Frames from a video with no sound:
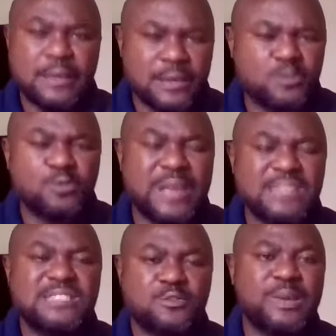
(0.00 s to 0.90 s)
to
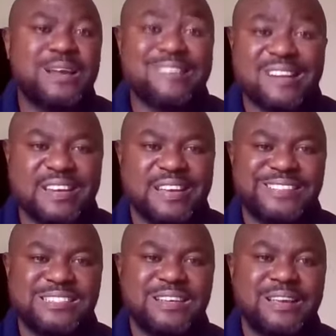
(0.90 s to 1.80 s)
get the grounded
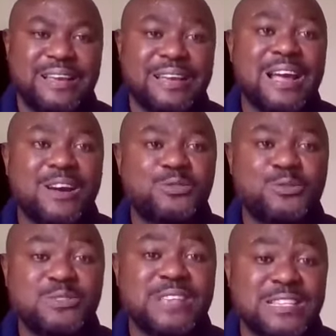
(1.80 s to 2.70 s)
in how to
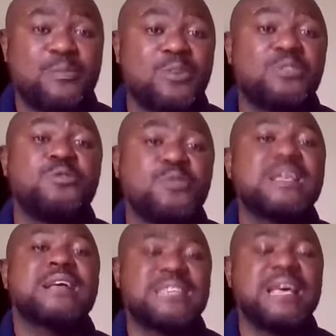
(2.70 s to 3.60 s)
use Excel, because you use
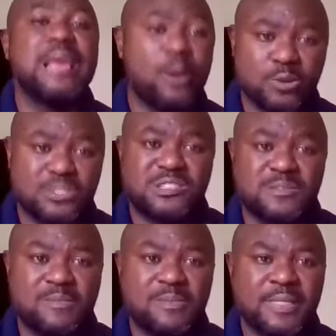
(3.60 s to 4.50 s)
Excel a lot.
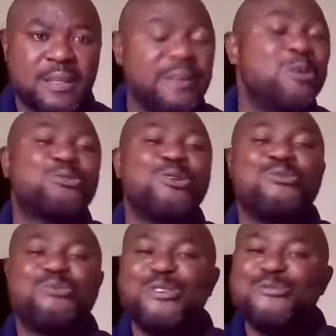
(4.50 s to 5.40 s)
There are a lot
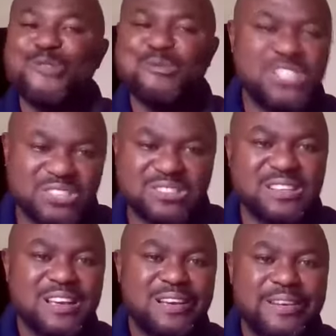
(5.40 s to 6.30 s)
of information
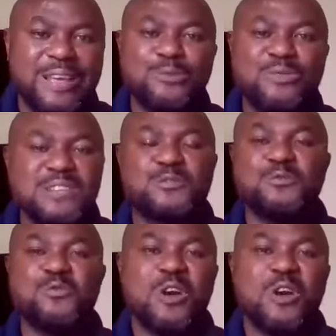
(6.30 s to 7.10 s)
that you need to